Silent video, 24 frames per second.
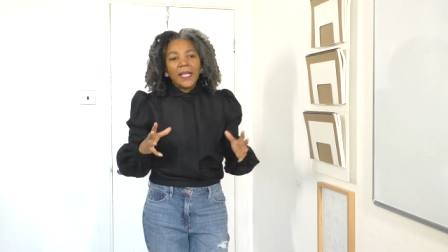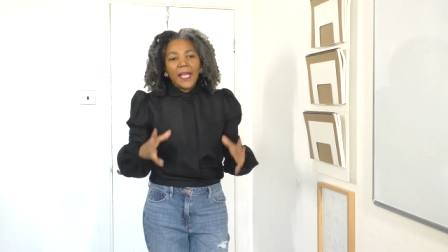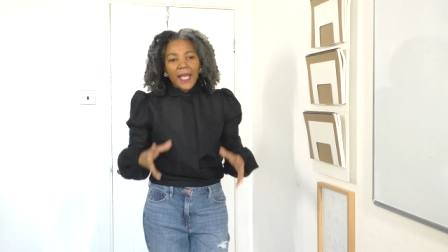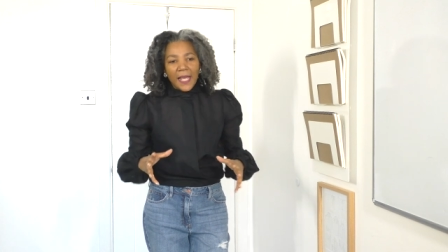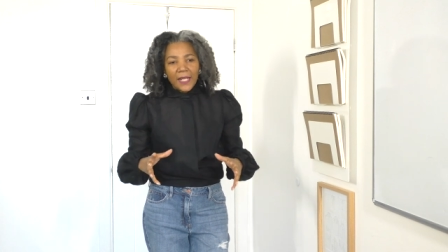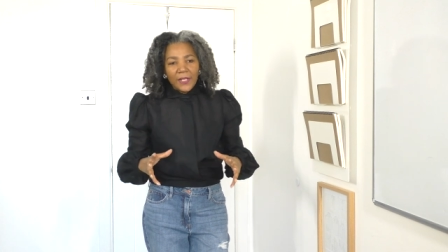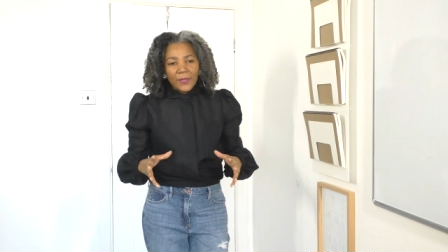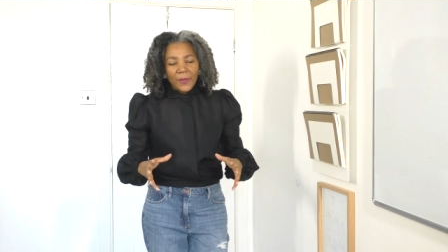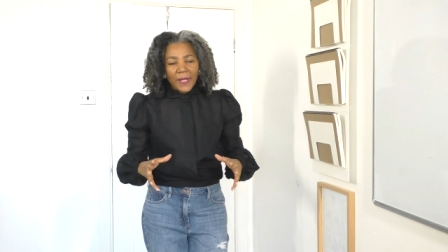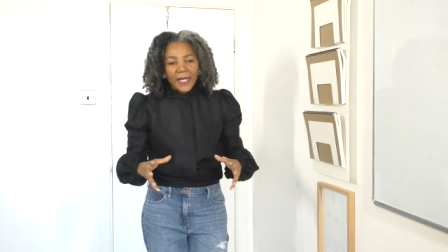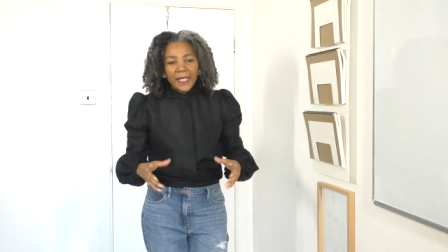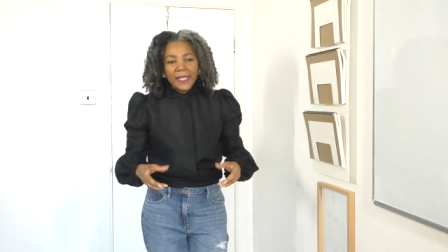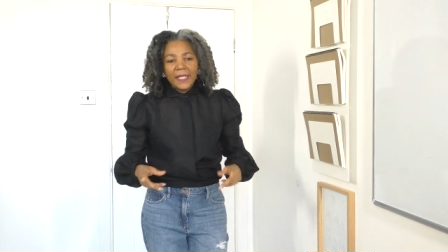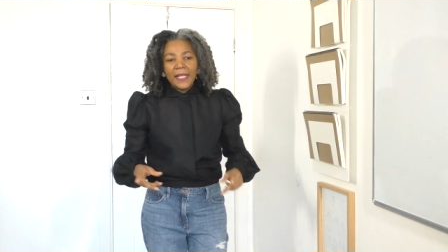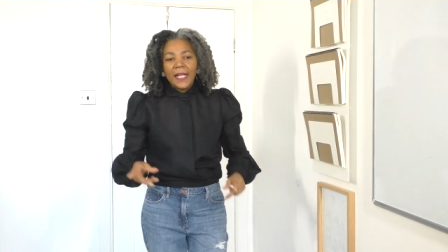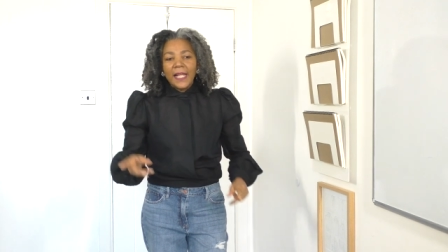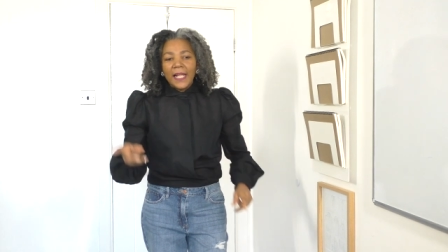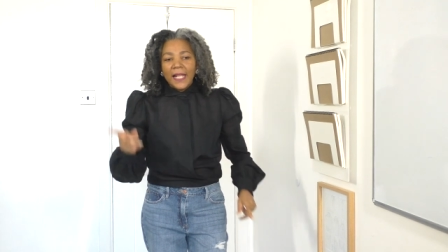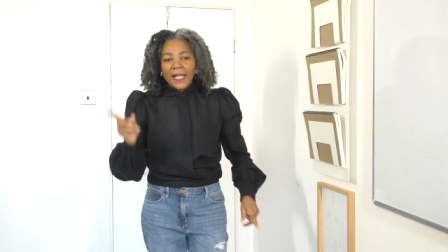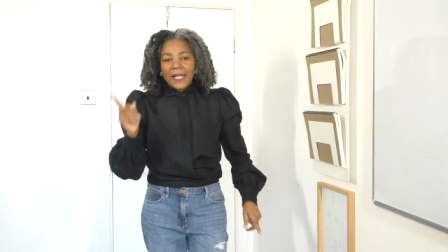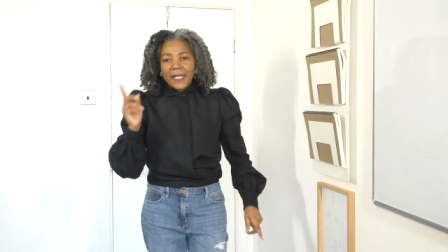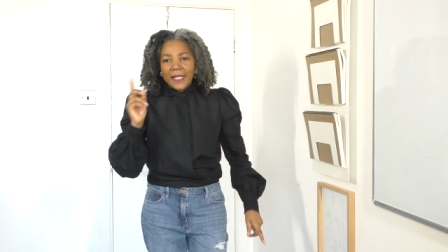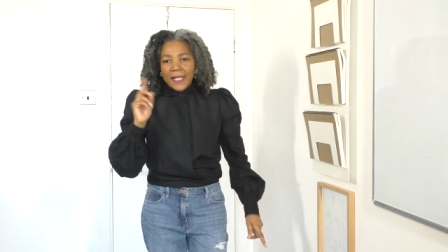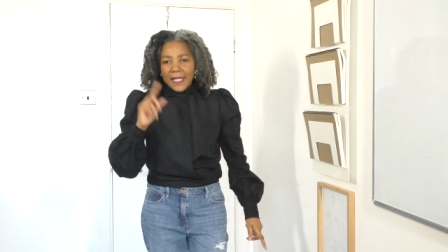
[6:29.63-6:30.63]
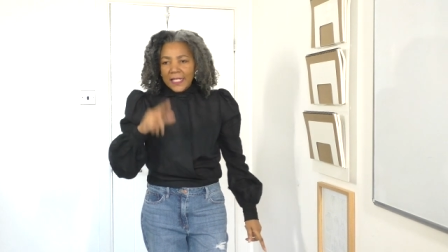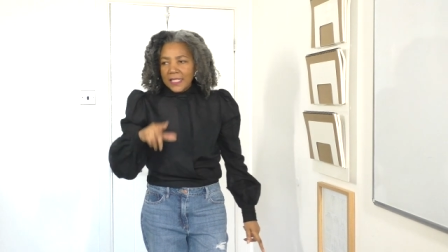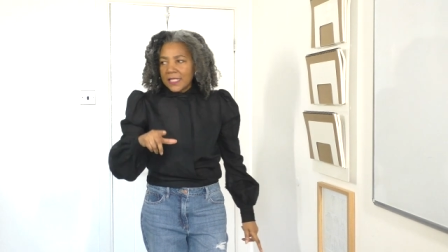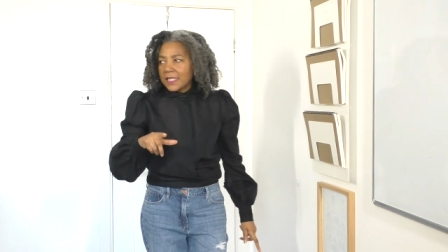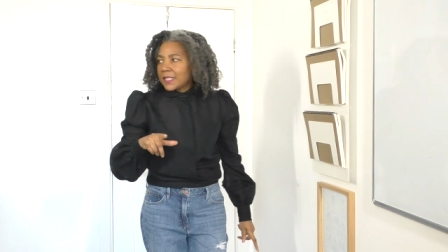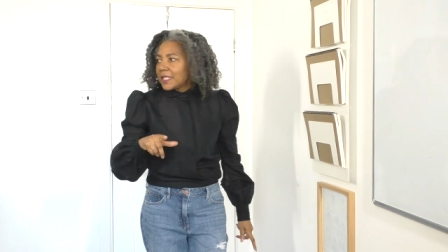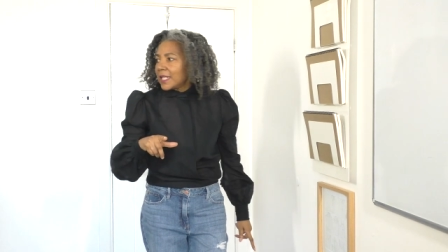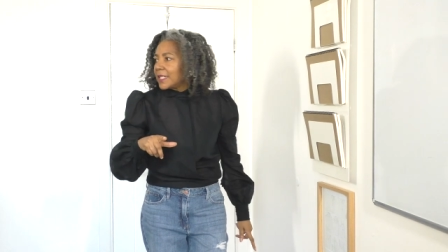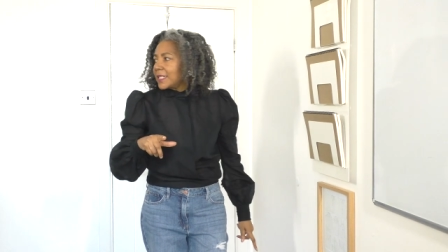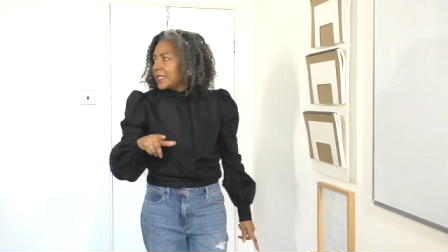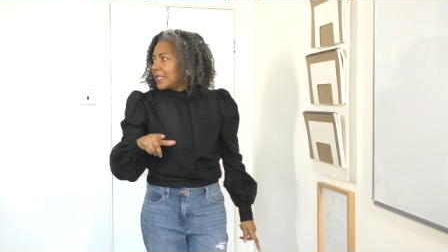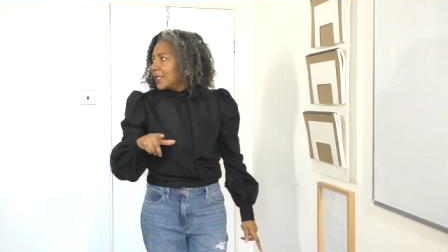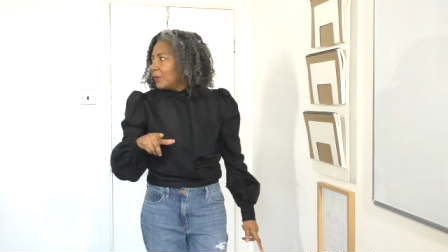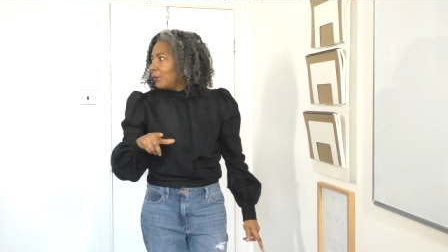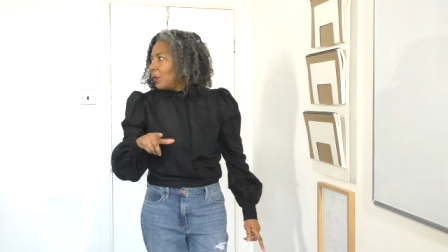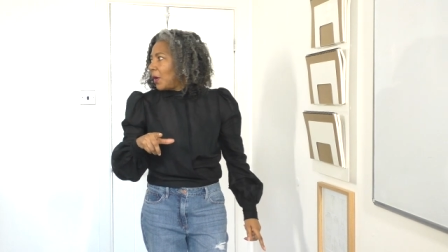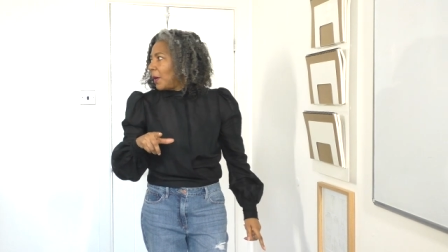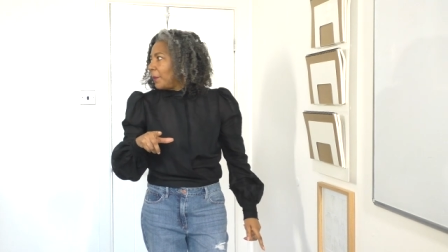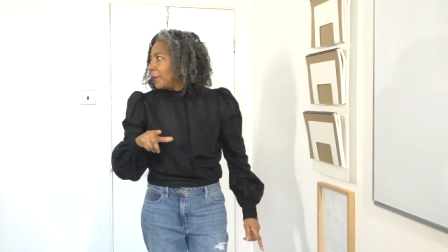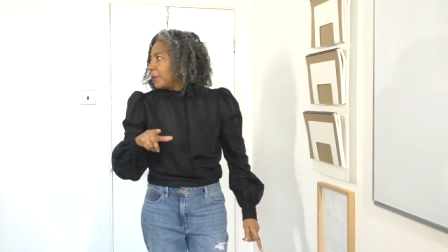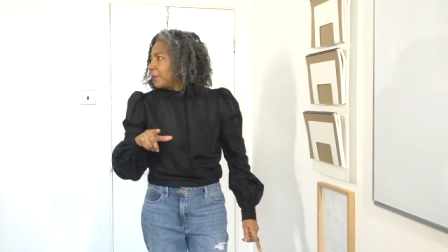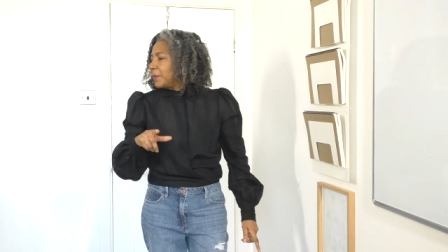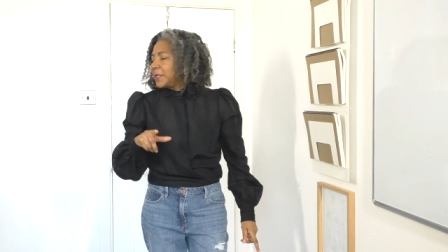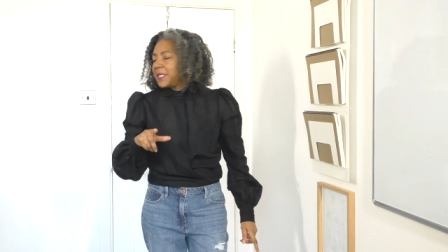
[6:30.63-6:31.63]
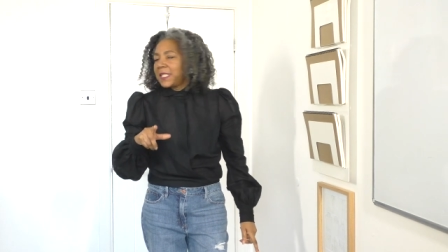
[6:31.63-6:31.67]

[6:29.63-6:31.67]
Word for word: Anyway, let's see what I'm going to